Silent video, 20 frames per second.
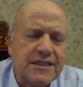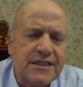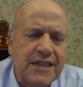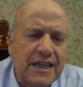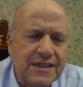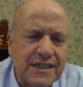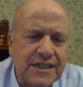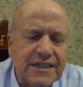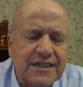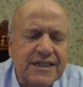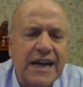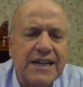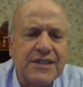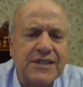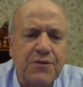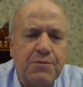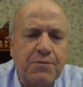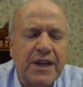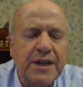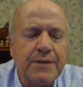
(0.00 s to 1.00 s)
sets these kinds
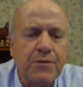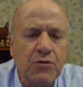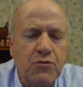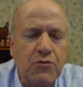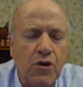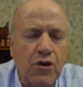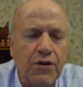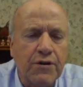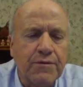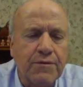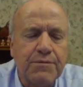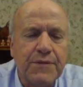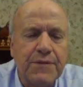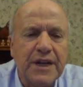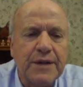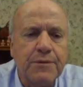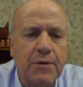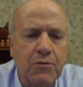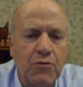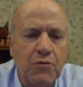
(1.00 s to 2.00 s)
of minimum or
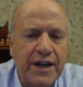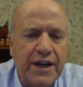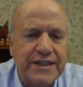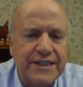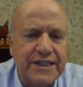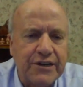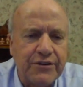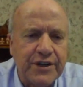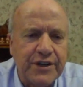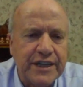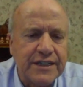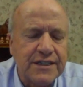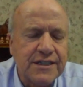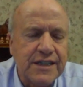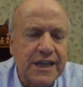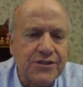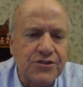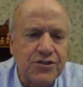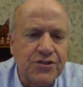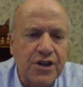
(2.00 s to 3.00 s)
minimum criteria and
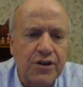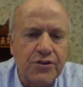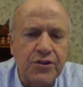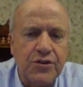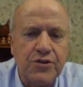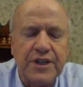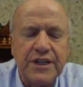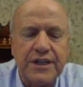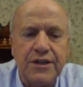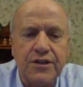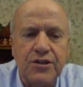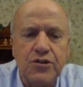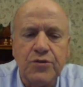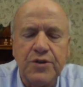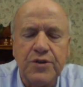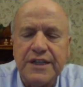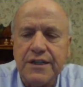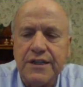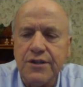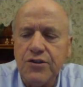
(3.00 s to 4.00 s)
says, you know, you can you
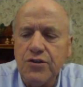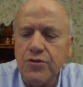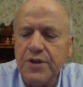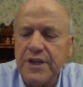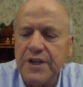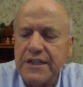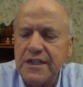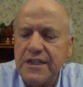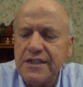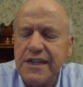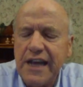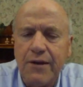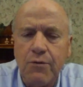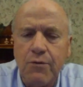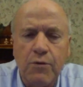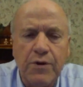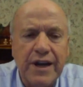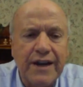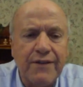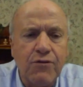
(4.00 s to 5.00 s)
can you can set
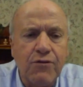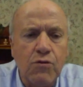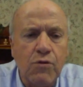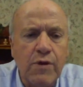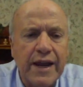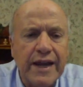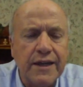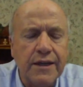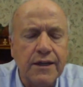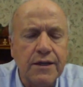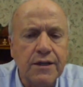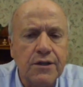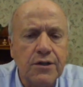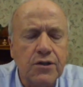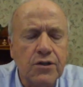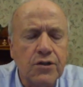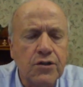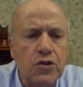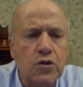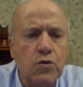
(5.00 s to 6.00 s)
whatever rate
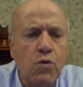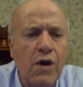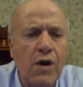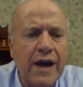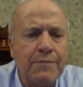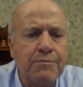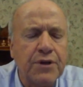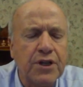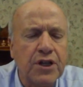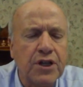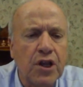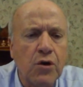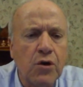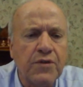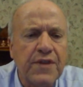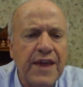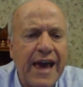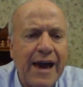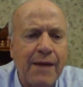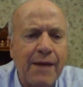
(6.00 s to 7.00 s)
you want below
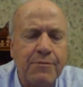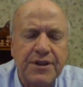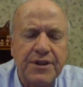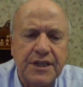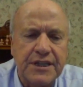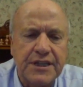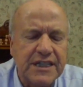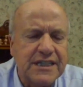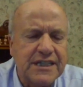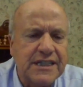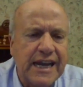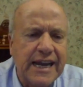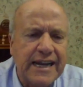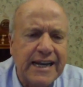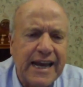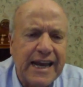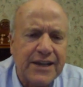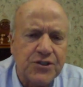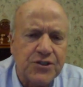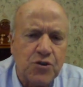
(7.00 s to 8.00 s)
that, but that the
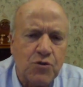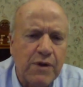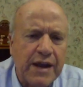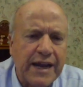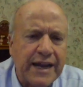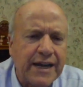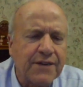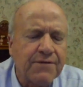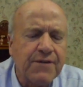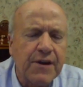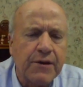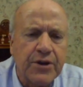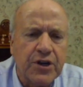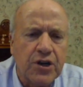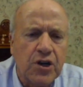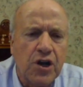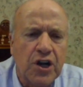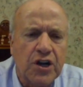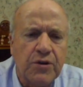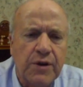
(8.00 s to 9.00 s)
state has a rate. If I
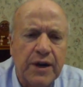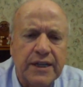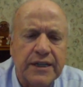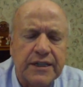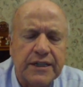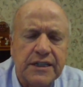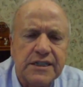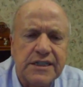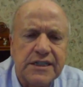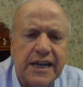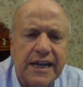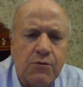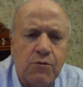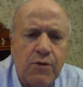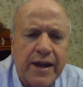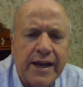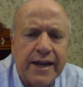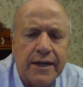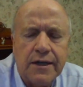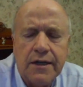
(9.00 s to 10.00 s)
recall correctly, the state
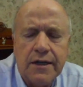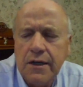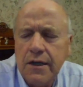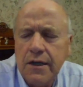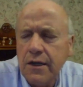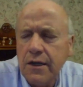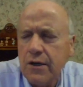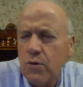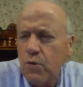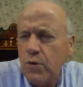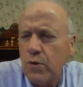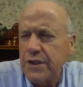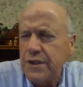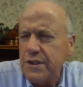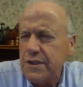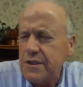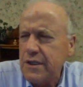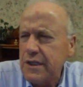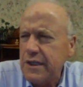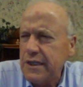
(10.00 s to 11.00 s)
rate
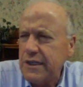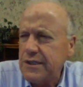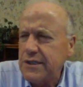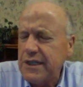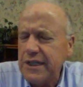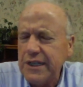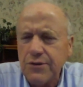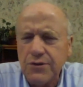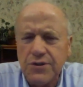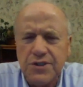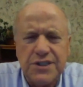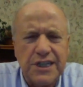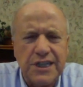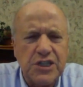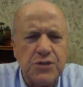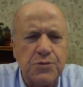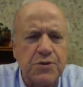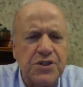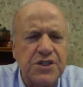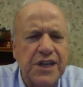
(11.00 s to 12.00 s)
was is either
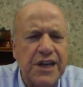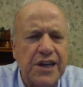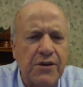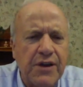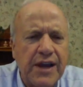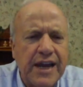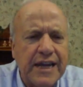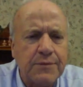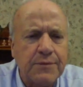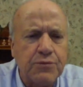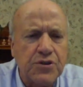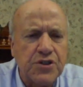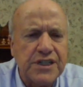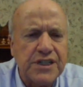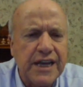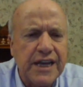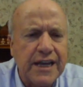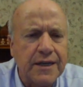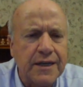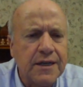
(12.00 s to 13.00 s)
six percent or eight
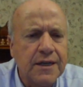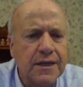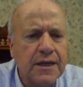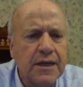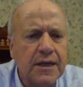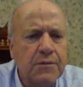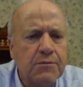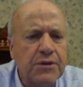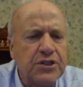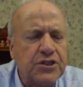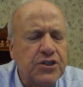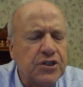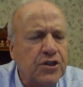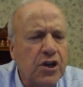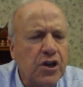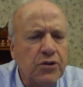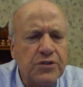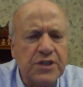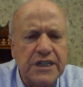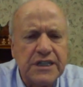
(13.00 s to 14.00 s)
percent. But do you
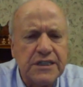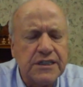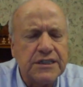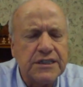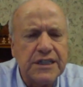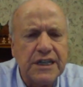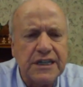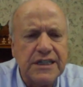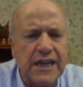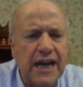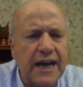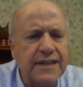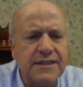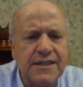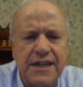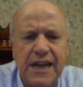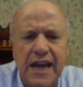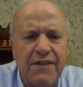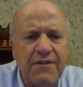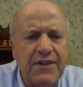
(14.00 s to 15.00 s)
know does does
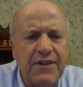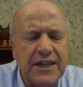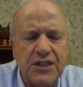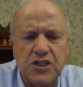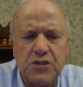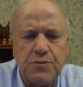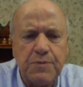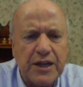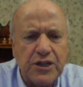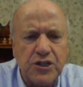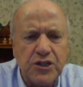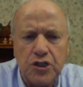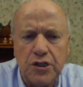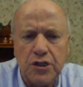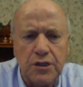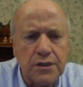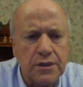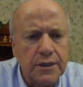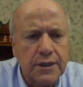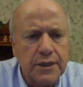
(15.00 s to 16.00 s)
Hudson have any
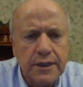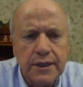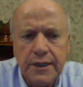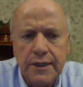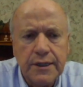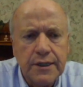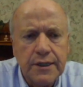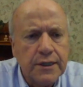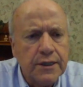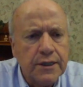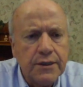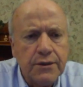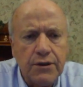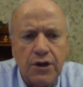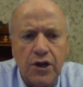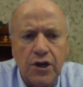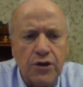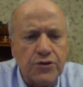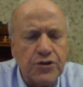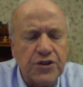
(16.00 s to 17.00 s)
special? You
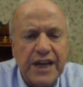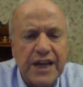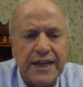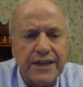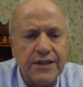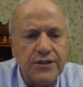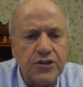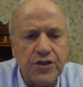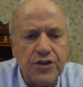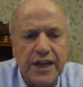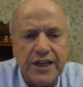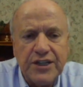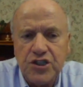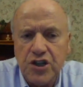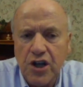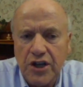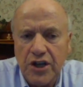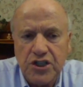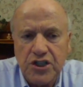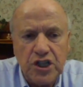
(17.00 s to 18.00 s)
know, do they do they
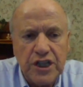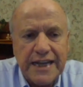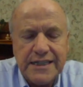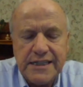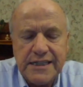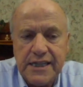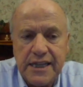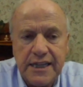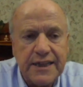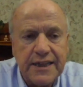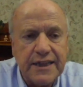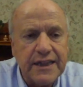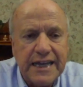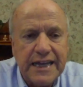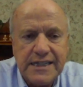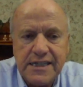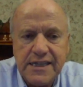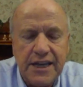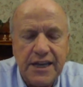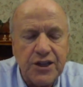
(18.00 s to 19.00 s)
charge less than
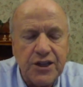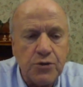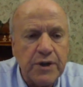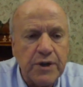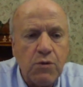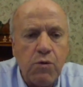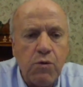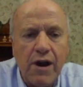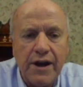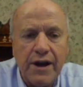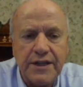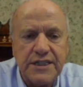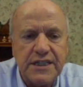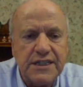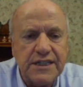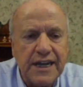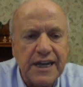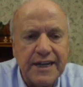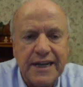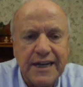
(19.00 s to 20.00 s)
less than the required
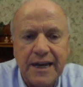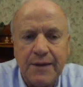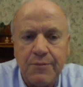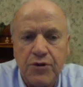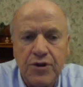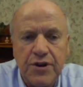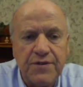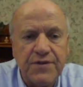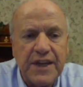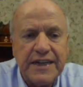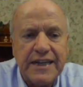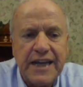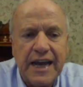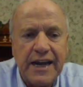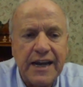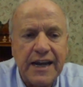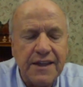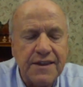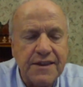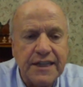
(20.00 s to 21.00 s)
state number? Have they done
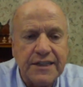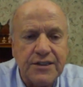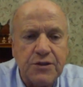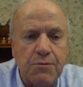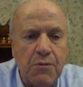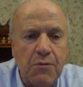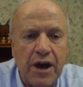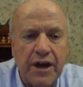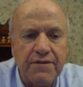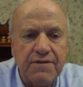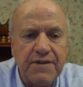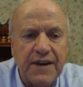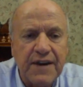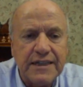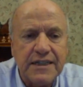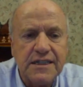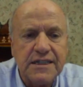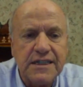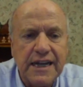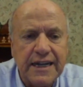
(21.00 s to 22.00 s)
anything to modify
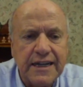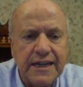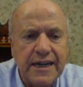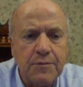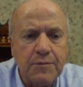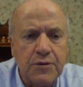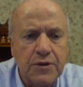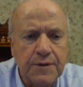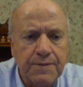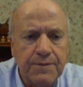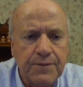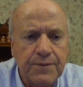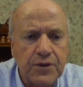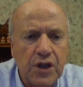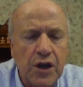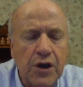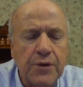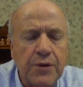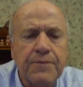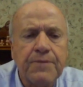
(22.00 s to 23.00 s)
the state number?
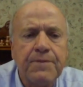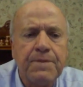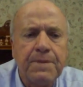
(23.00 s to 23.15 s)
No.